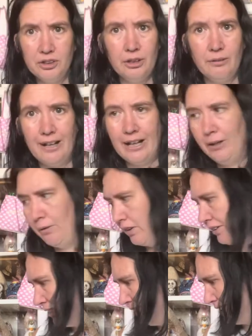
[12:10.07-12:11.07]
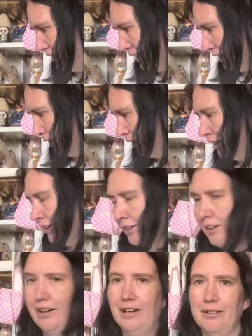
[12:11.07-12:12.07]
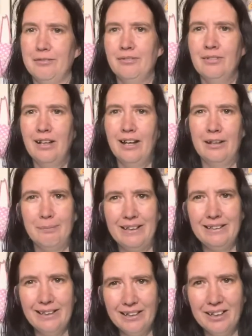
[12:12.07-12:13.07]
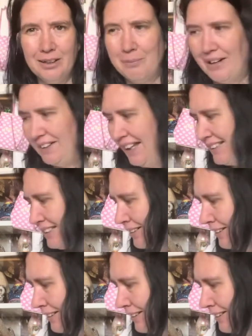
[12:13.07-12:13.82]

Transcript: do i want to see um, i've been thinking about this